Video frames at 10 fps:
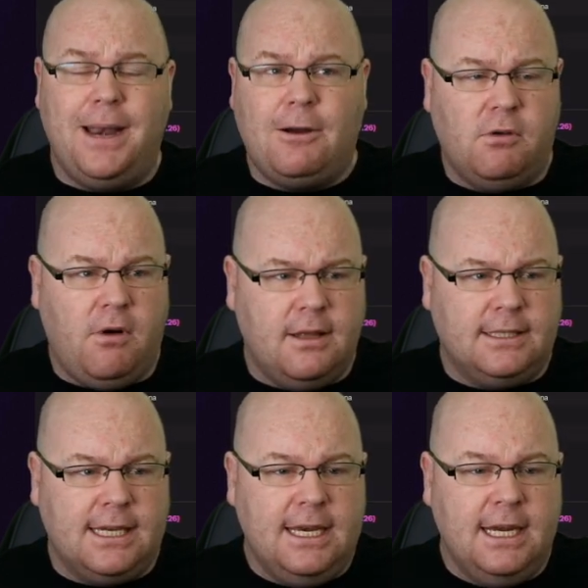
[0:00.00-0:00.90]
Now,
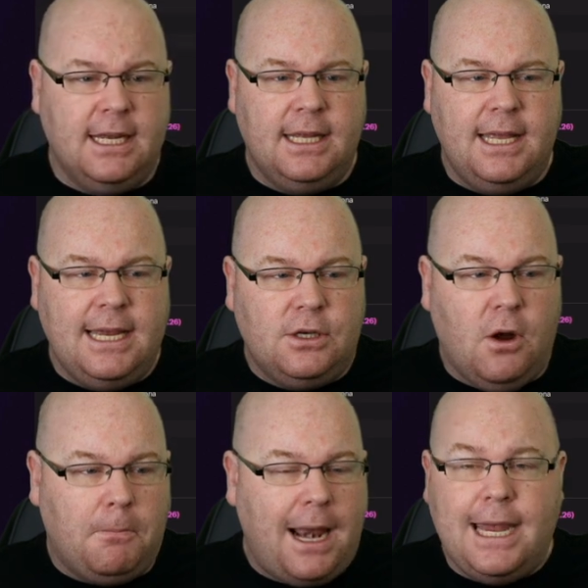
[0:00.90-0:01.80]
granted, he's
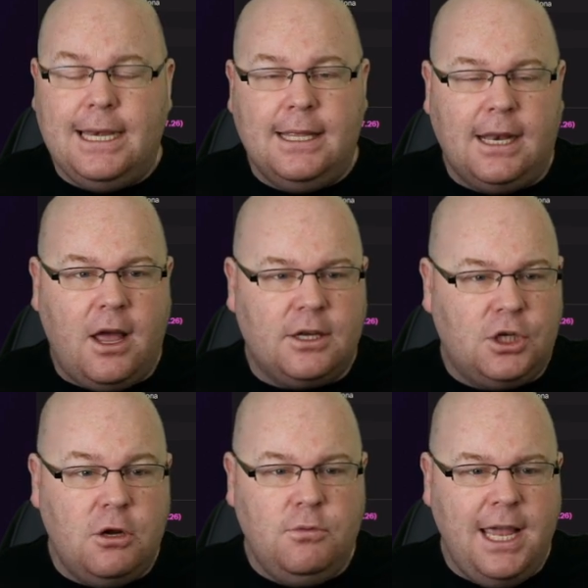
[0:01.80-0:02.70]
not played in the last
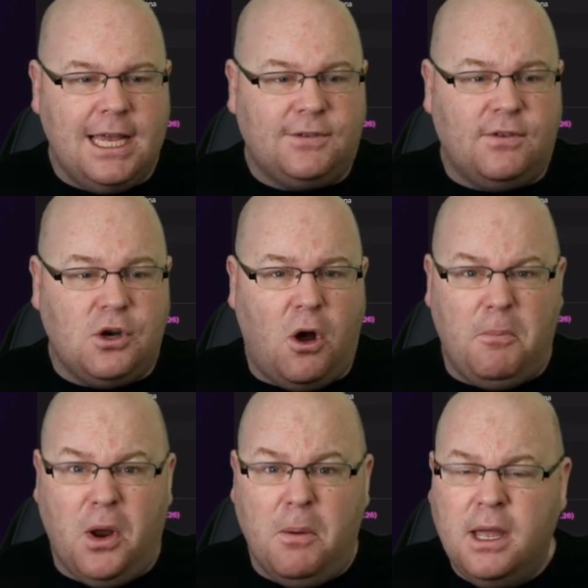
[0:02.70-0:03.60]
two years for
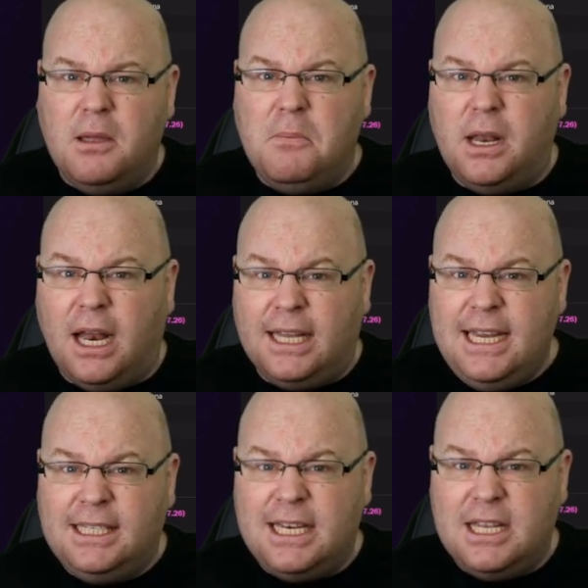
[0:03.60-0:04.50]
Tottenham, but at
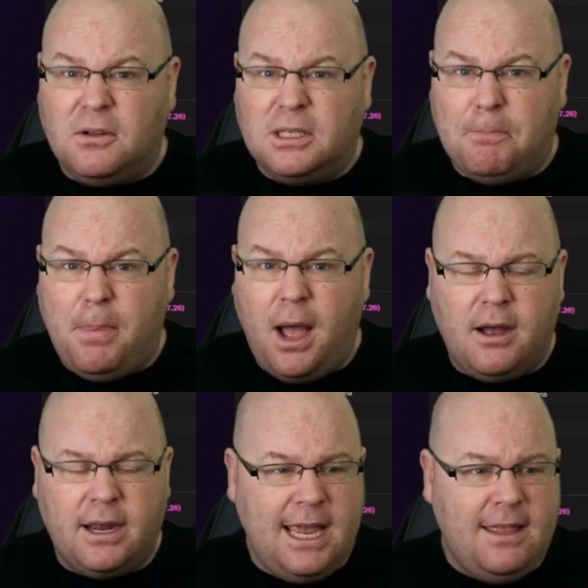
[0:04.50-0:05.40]
least he got to
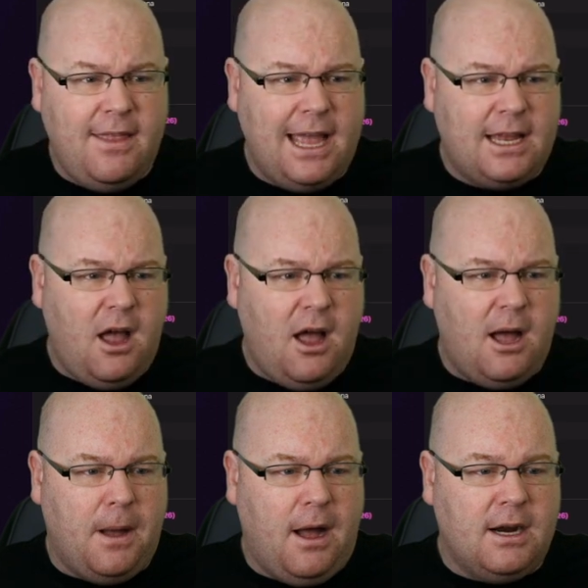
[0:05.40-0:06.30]
park in their car
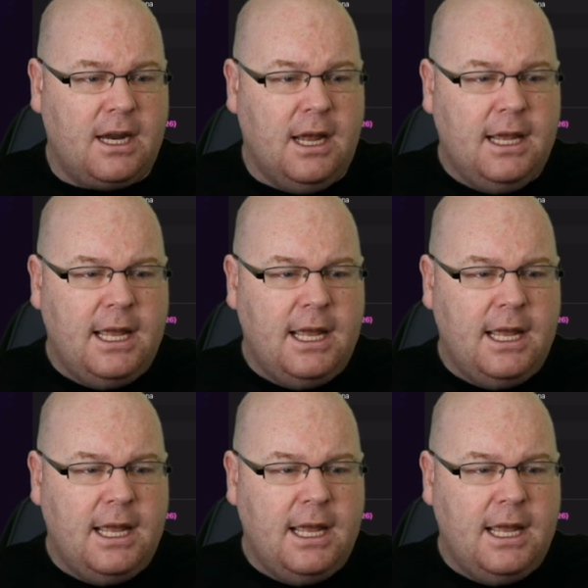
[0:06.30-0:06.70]
park.